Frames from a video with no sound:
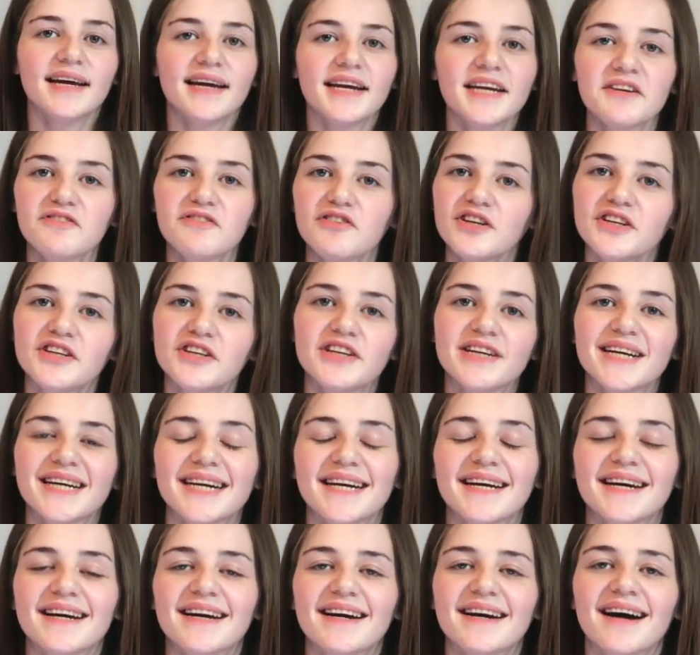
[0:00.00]
If you're new
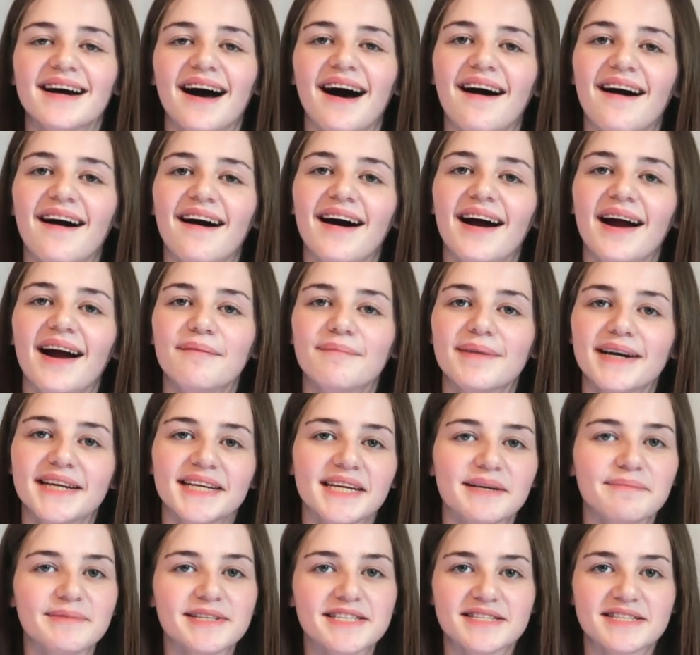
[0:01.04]
here, hi, my
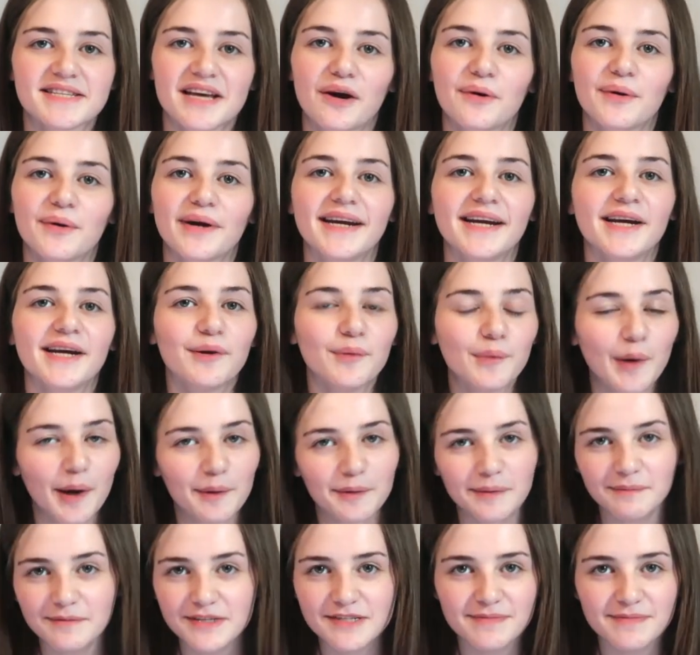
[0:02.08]
name is Zoe,
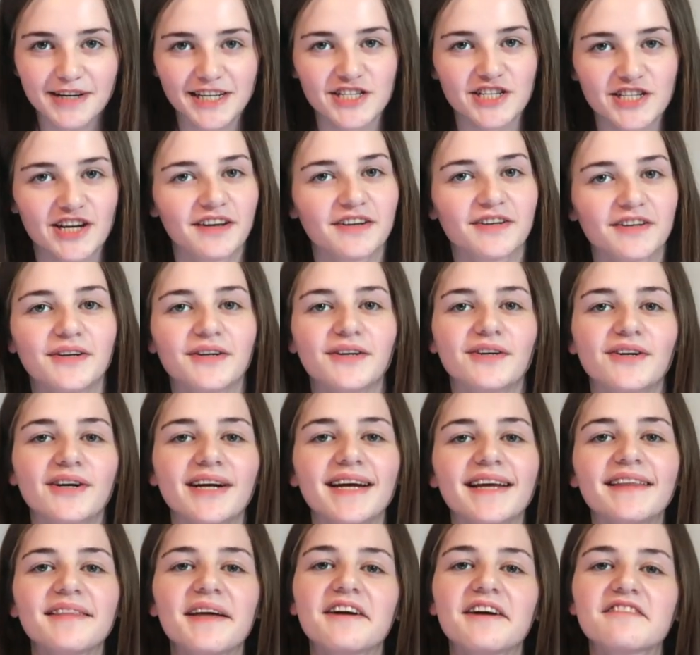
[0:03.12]
welcome to my channel.
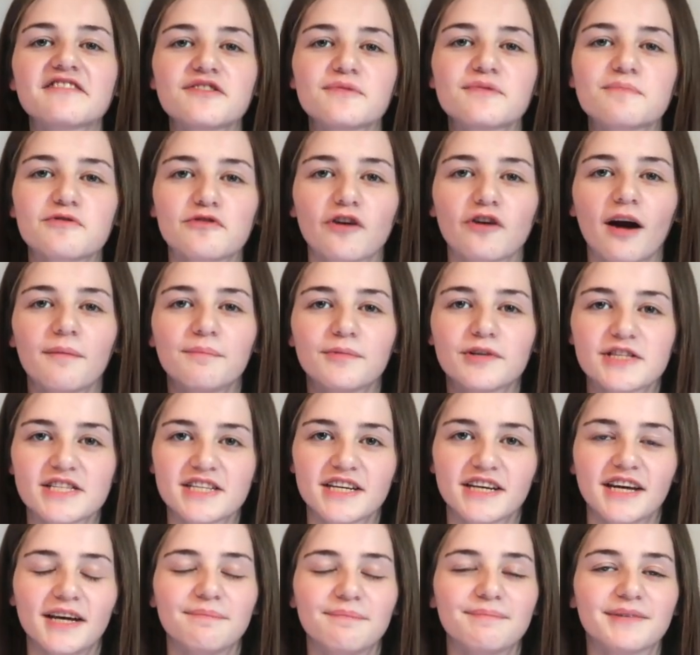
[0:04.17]
Hit that subscribe
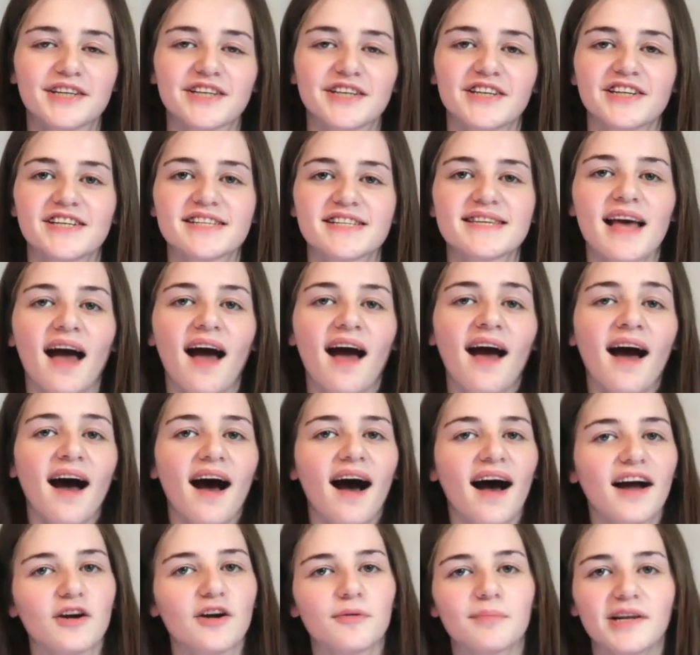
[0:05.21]
button because
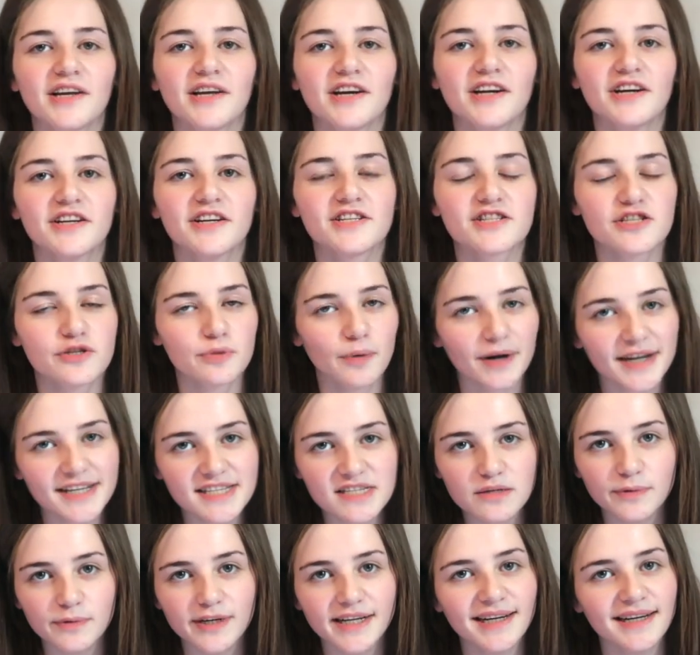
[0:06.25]
I upload
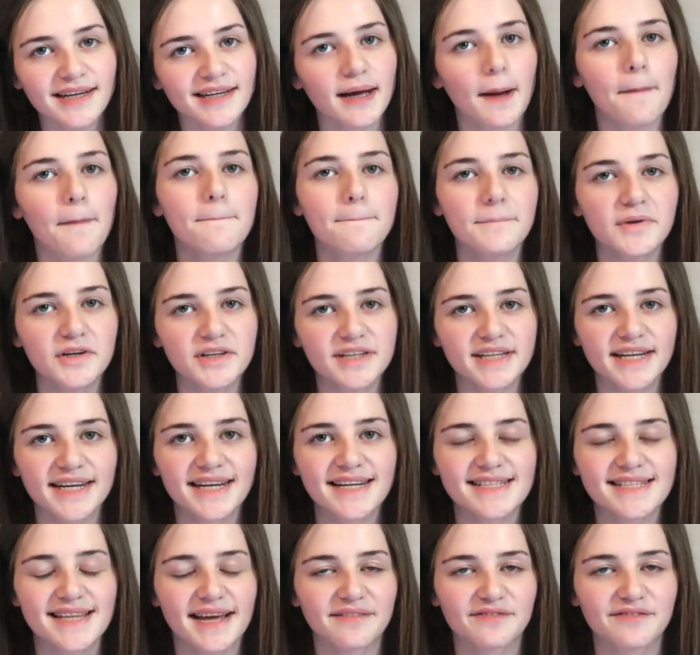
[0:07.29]
twice a week,
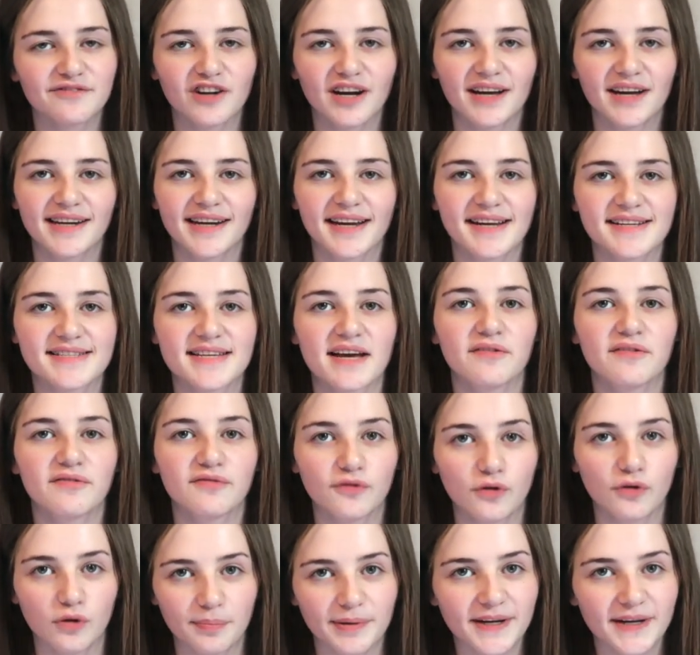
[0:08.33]
Mondays and Fridays at
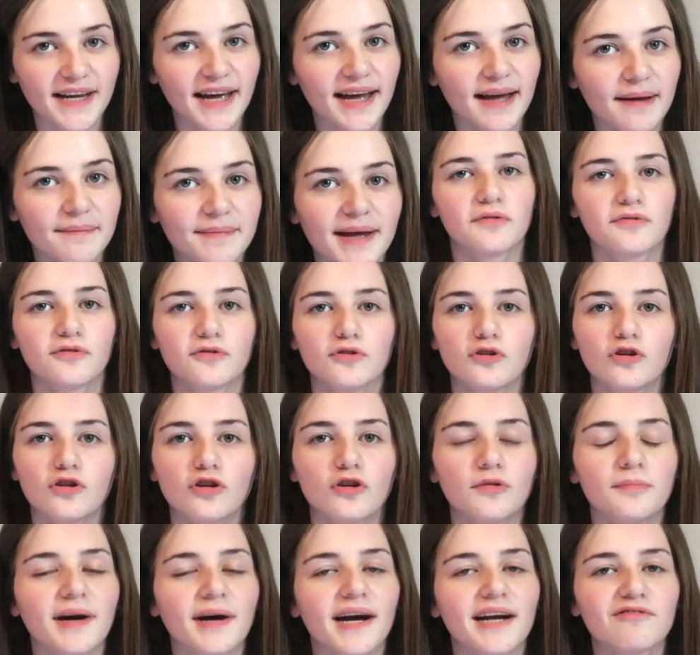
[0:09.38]
4 p.m.
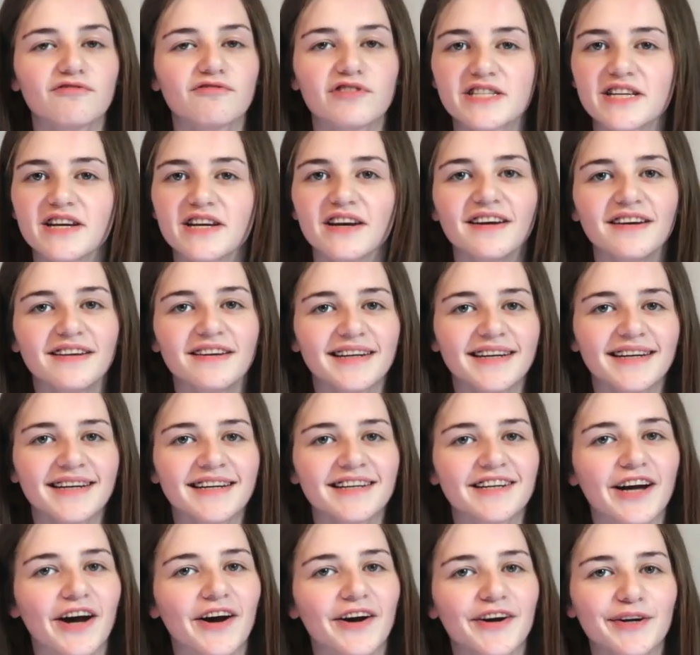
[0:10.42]
For my
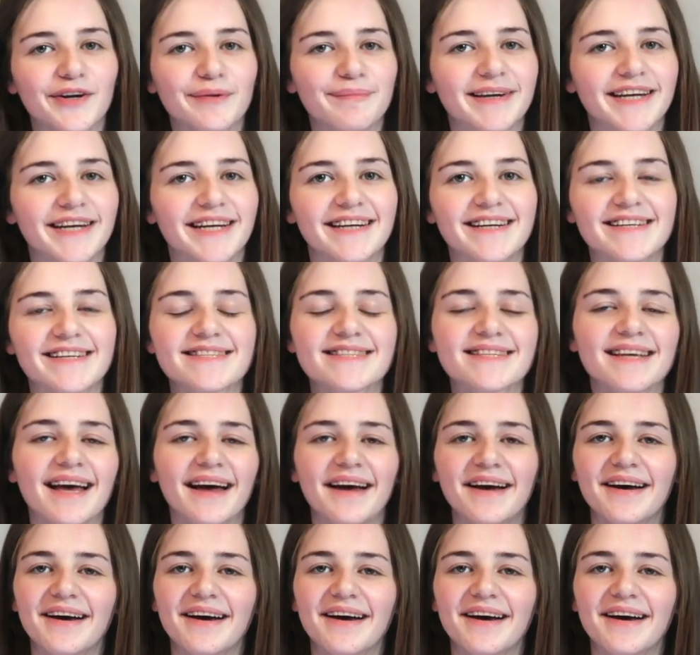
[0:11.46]
returning homies,